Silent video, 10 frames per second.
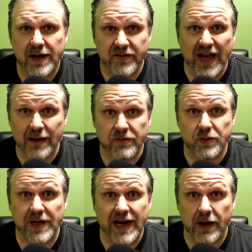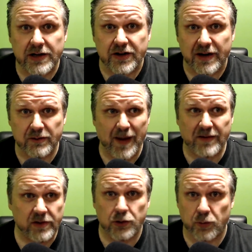Because again, he was doing a character. He was
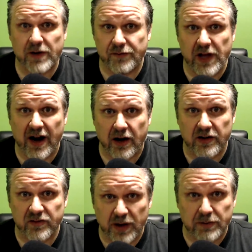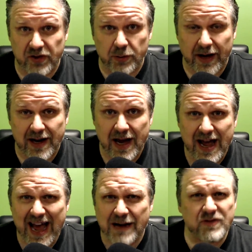basically doing Ric Flair is what he was doing.
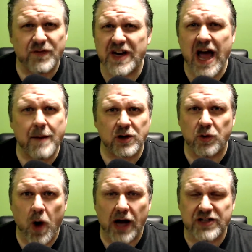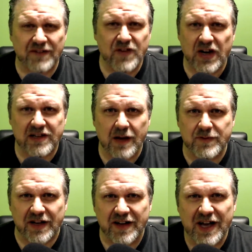And it was phenomenal to watch. I fucking
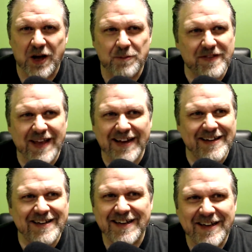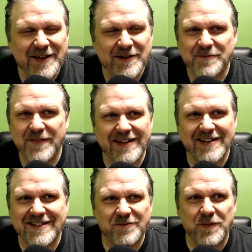loved it. But then
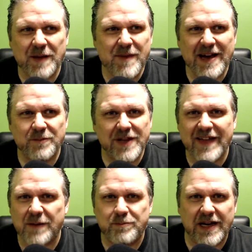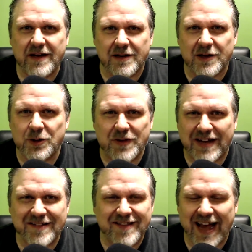just when they make him play that big galoot,
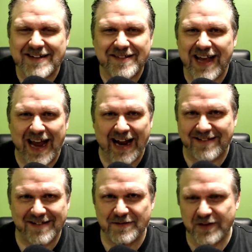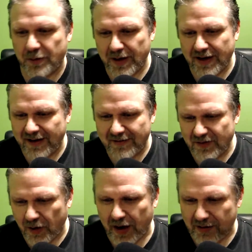I just can't. So
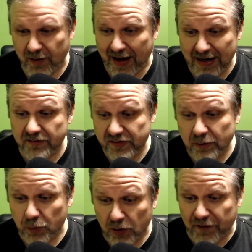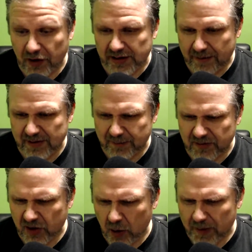all right. So I didn't see Will Ferrell and Everything Must
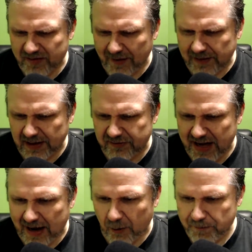Go, but it's on the list now.